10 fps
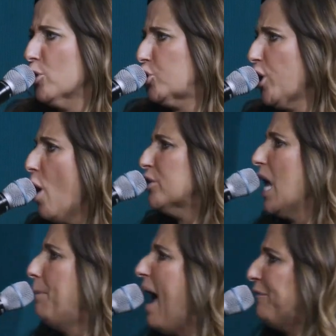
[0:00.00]
shows
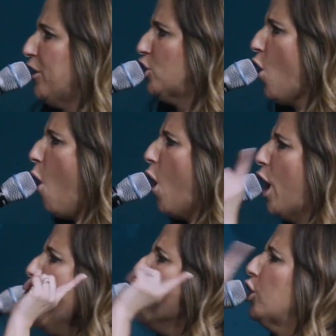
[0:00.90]
up at the
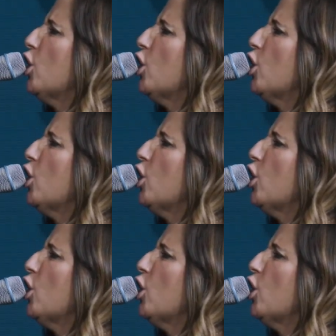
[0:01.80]
door,